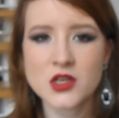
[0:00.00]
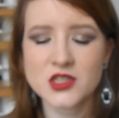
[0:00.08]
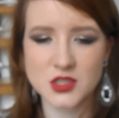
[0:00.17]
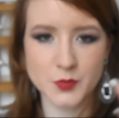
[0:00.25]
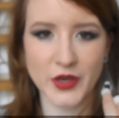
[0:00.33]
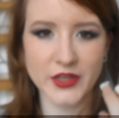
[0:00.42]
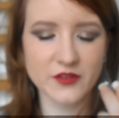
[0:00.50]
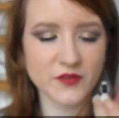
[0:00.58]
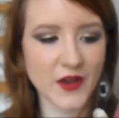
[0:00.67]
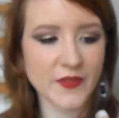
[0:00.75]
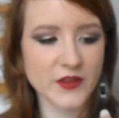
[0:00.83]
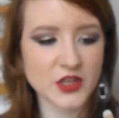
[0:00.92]
despite the
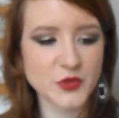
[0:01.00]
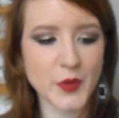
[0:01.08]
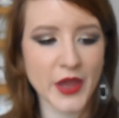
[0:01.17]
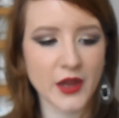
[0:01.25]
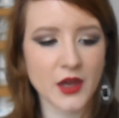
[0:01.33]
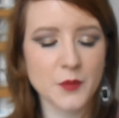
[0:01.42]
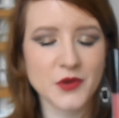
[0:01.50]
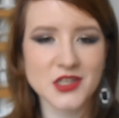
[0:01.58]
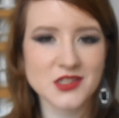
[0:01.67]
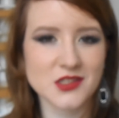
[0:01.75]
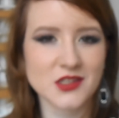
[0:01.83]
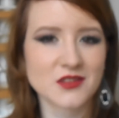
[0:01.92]
fact that it's pink, but
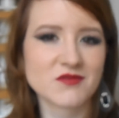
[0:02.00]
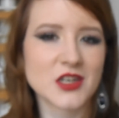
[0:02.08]
it's a